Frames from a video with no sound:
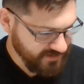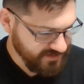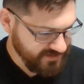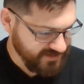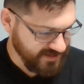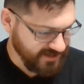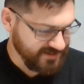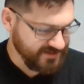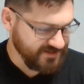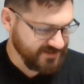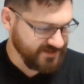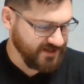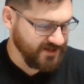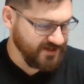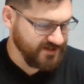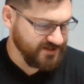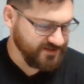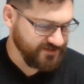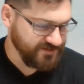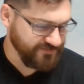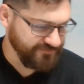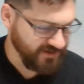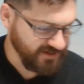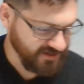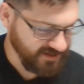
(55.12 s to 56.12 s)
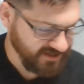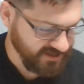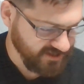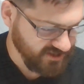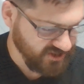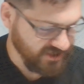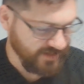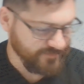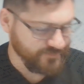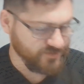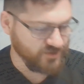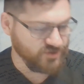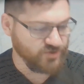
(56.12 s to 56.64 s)
says this, Leviticus
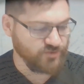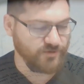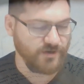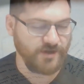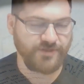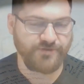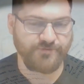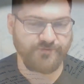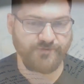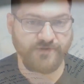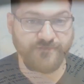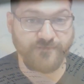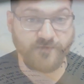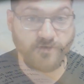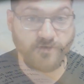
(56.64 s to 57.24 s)
chapter 23,